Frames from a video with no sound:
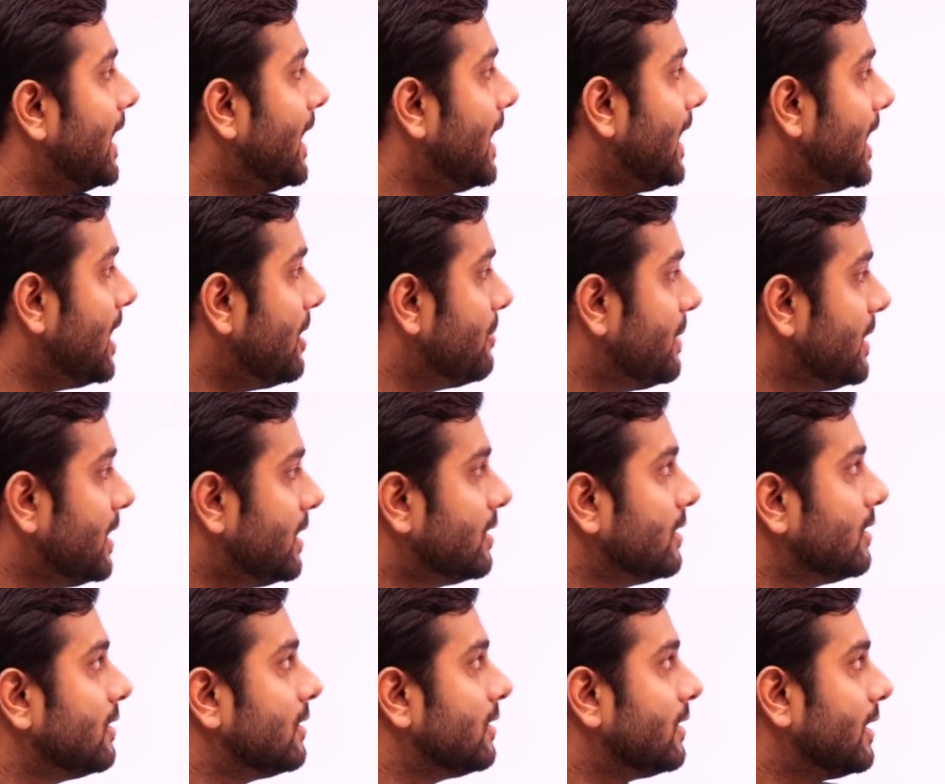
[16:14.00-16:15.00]
AB
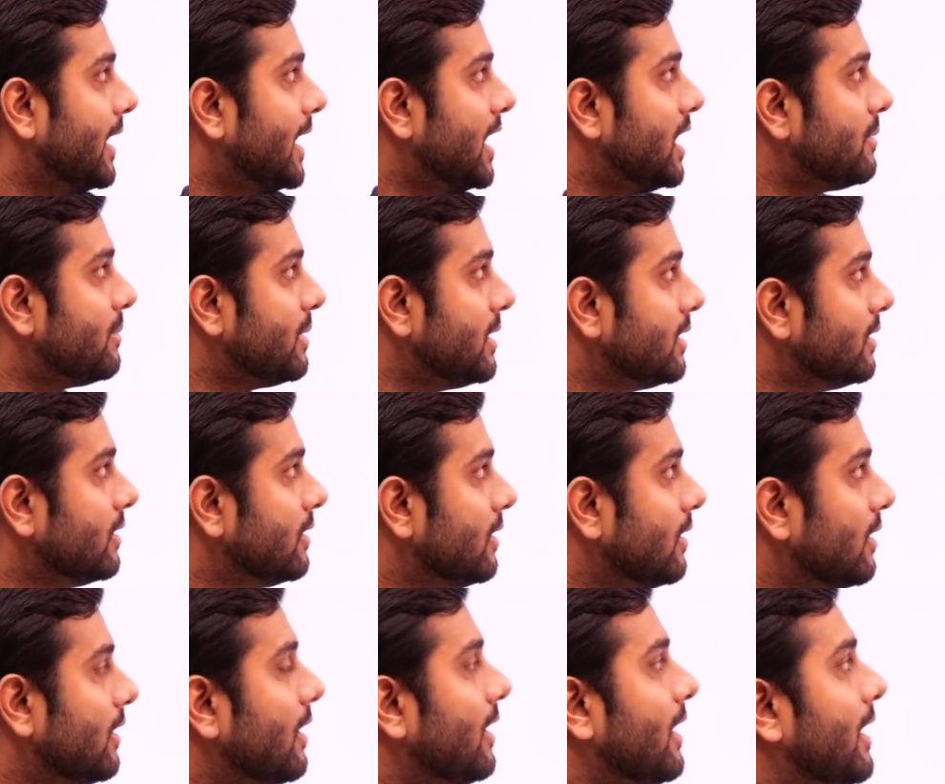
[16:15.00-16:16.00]

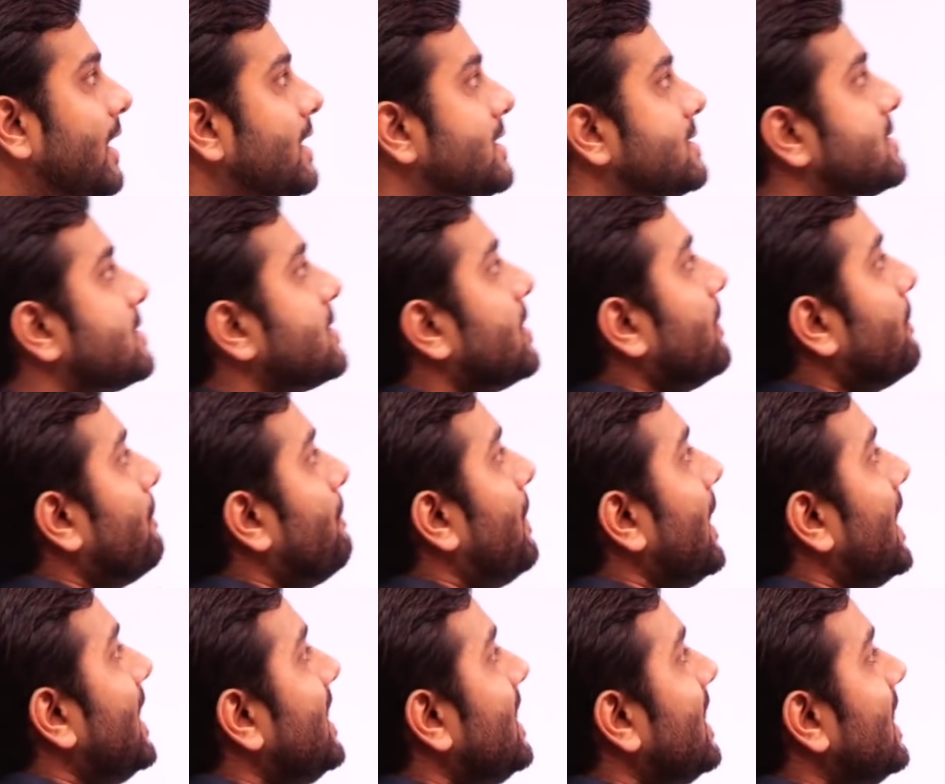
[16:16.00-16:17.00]
is
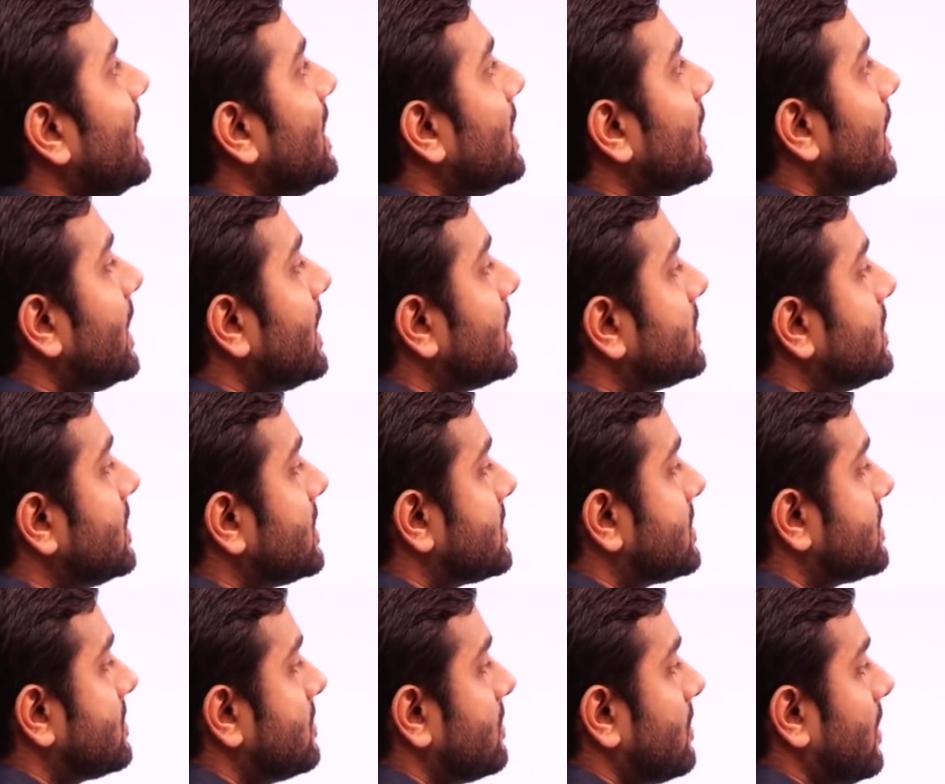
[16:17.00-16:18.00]
bending like
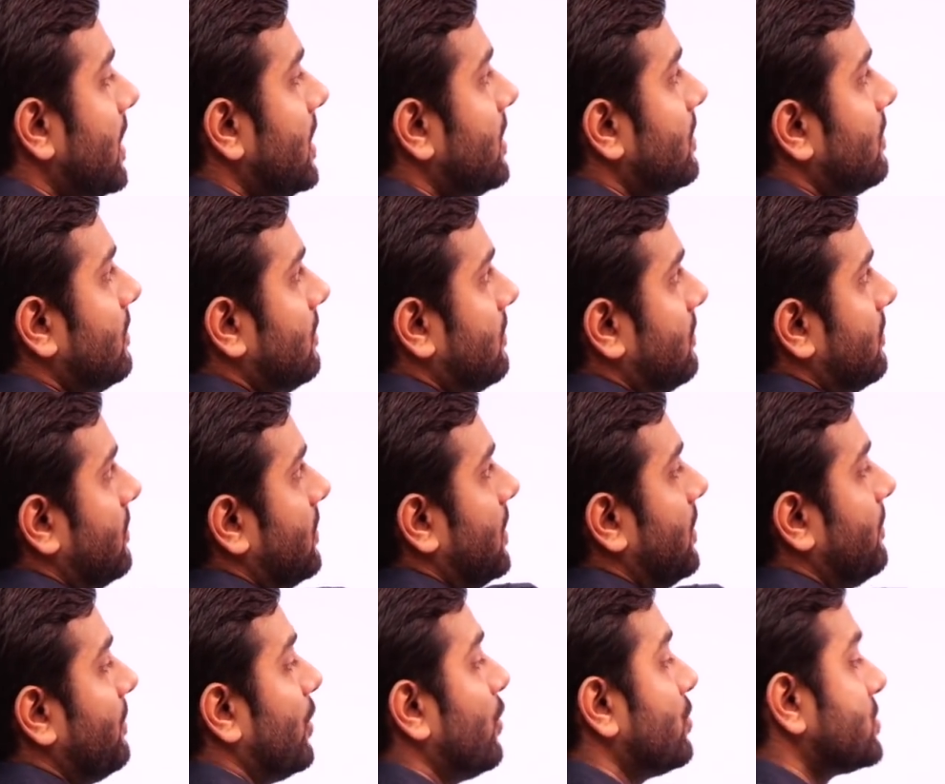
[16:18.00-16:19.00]
this, right?
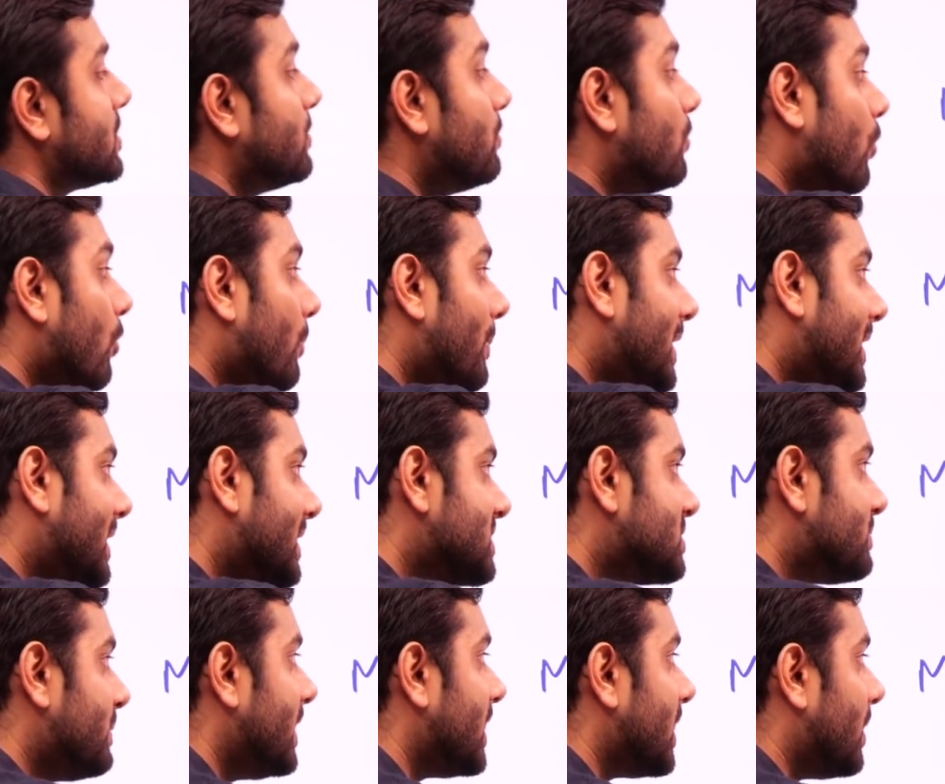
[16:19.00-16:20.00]
Because a moment is
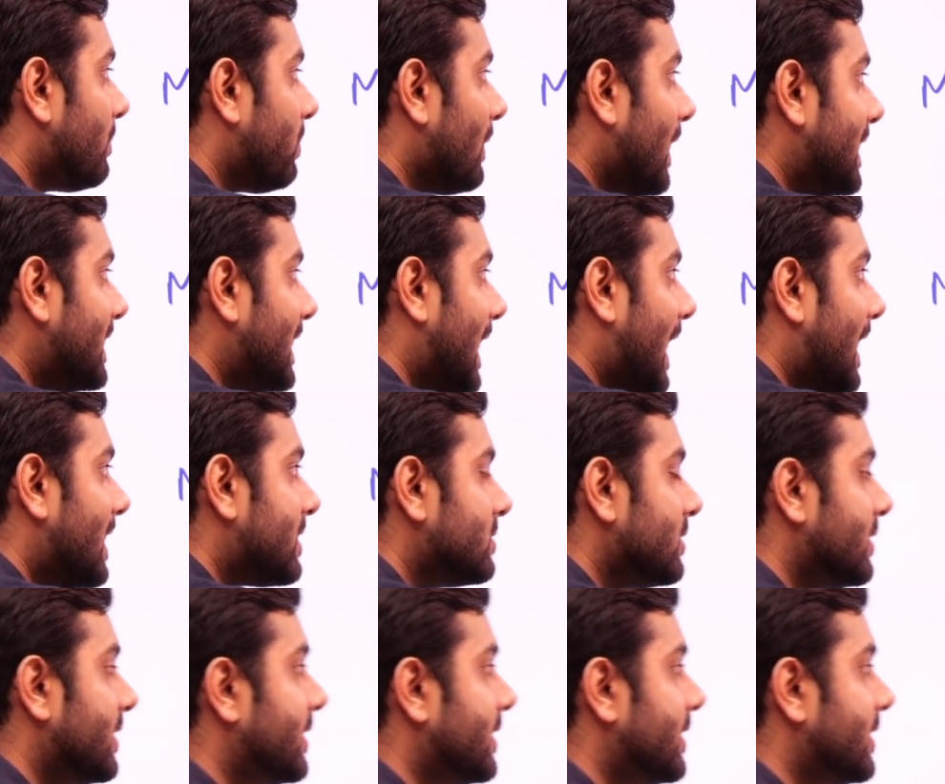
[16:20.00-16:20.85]
being applied at the